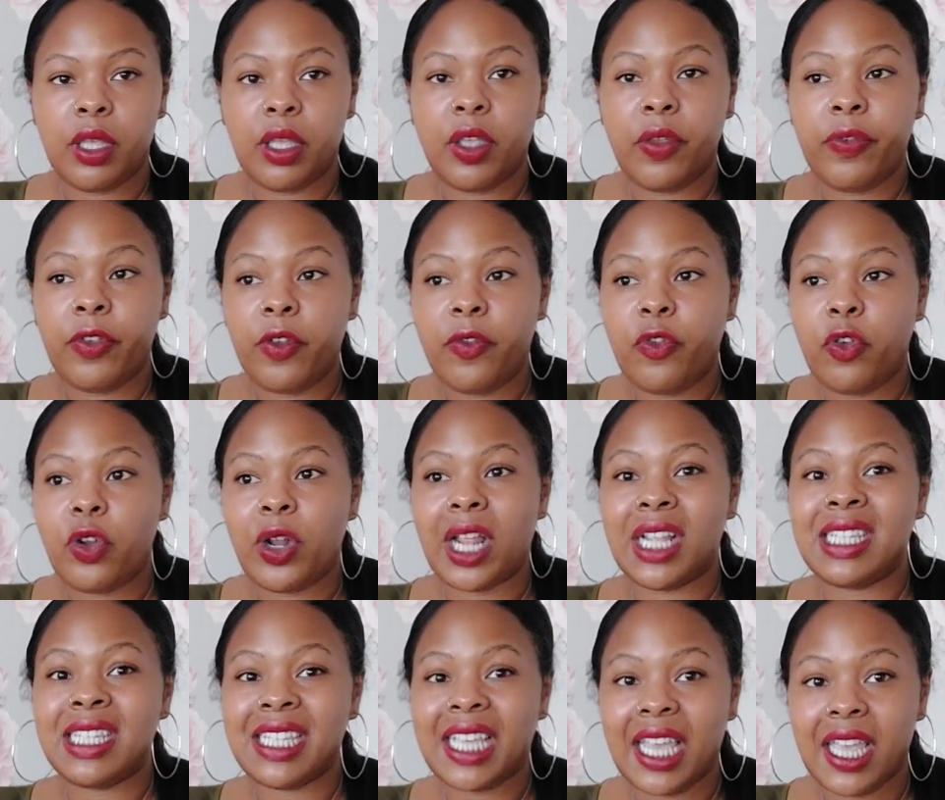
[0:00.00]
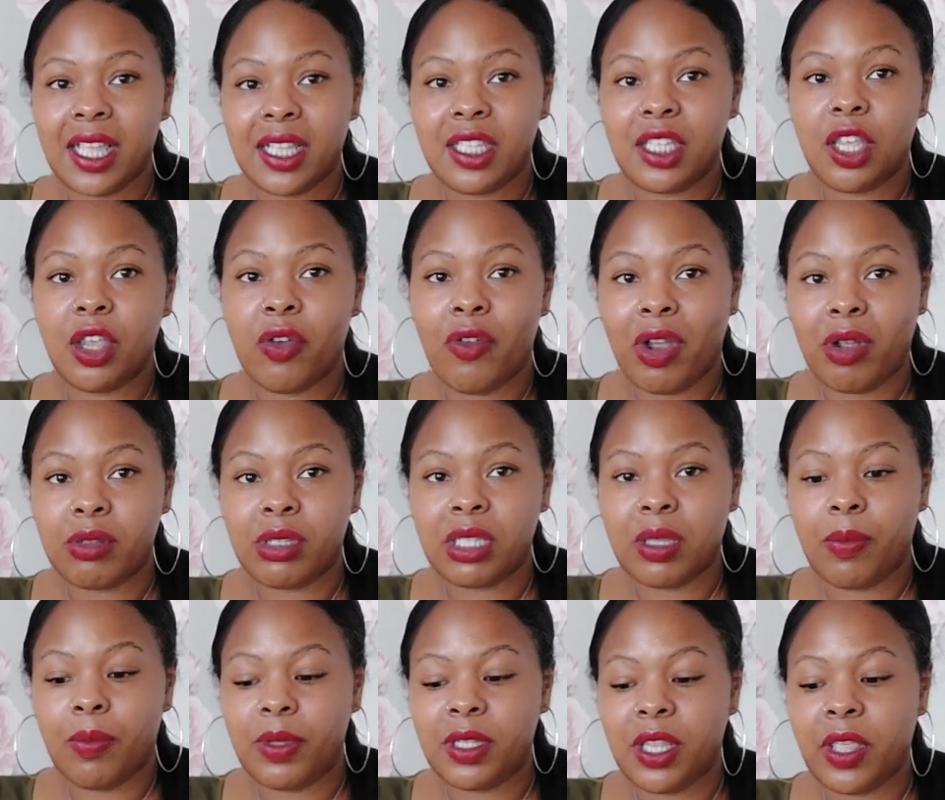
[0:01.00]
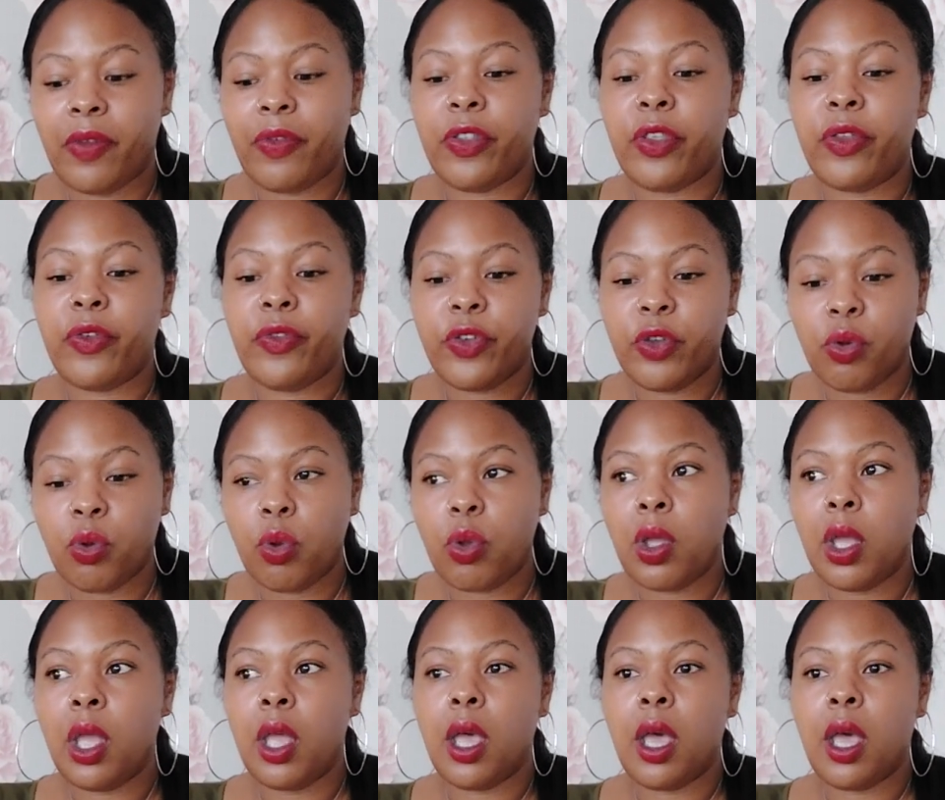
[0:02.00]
If you feel anxiety around somebody, if you feel